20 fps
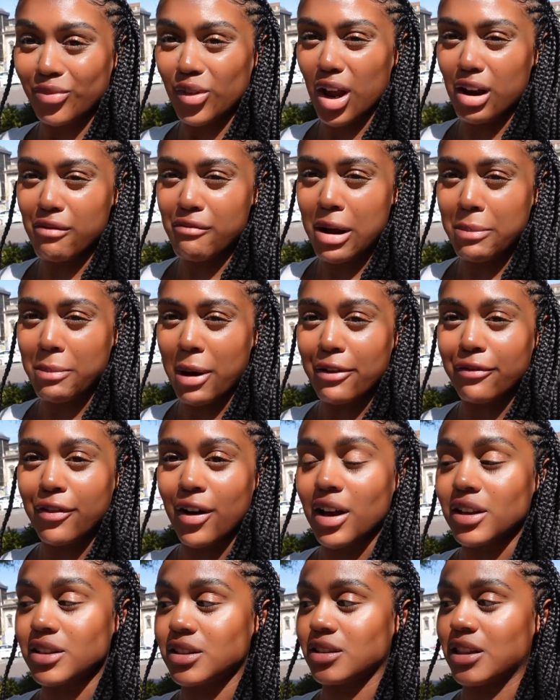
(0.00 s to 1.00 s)
I ran my
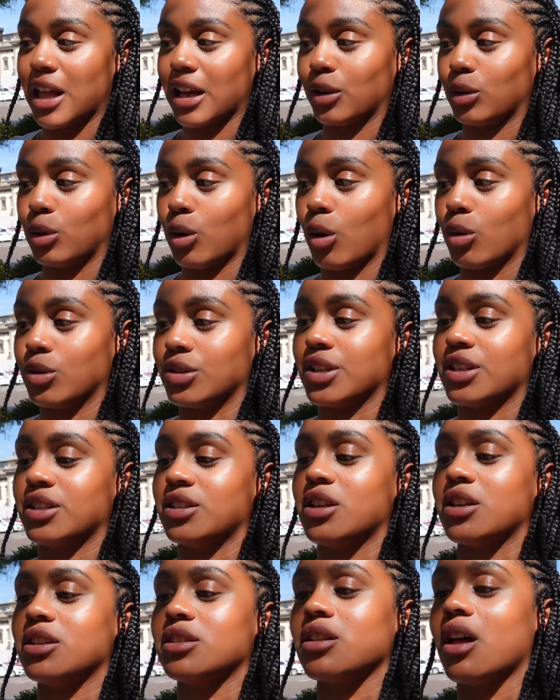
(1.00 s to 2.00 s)
first like long
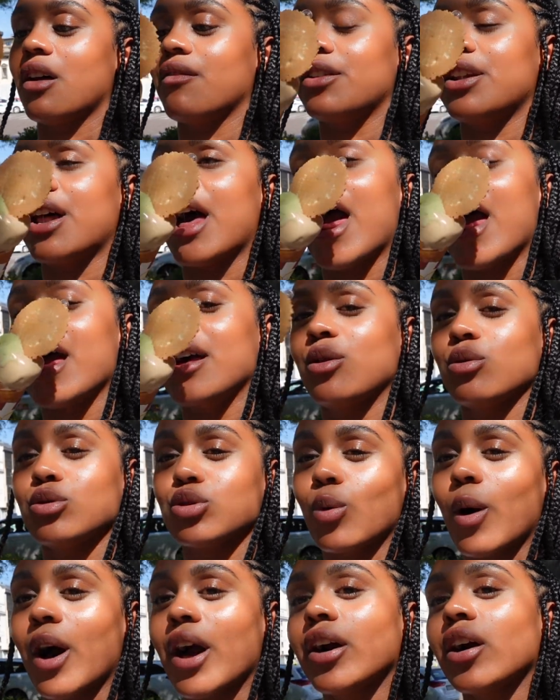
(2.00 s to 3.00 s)
distance the other day and it was
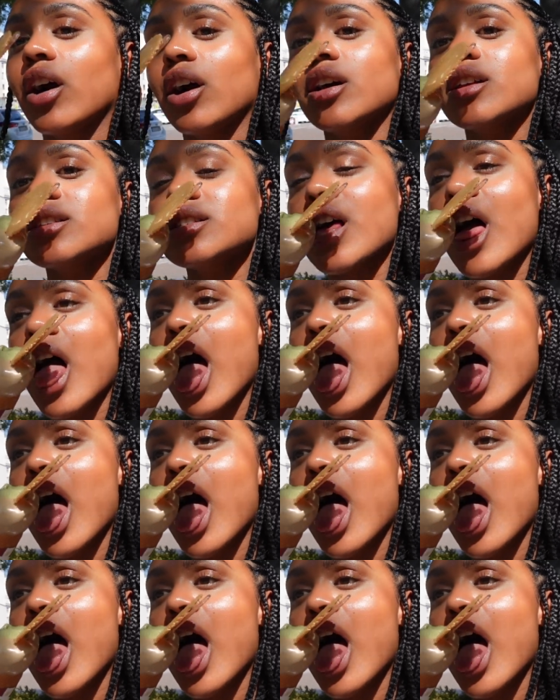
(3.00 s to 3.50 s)
quite good